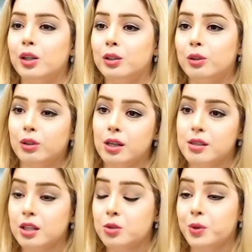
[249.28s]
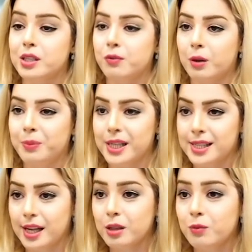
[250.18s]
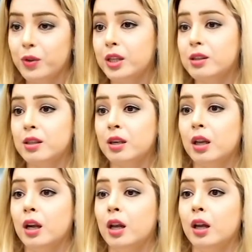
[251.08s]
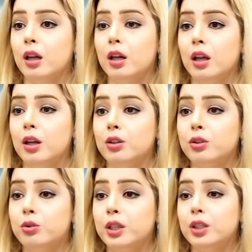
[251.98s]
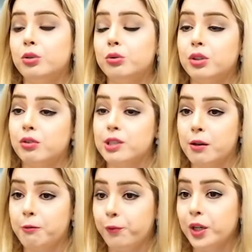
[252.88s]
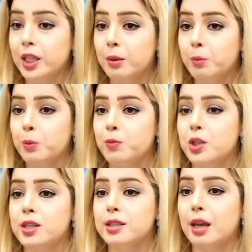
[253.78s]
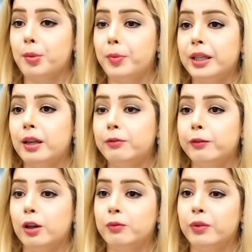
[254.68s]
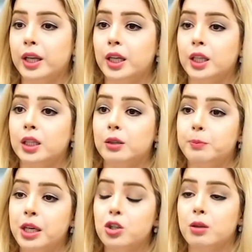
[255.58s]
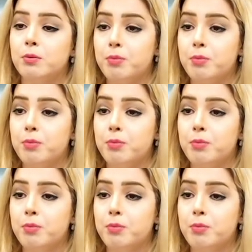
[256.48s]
low-cost expressive RPS head with 22 degrees of freedom, which is capable of conveying patient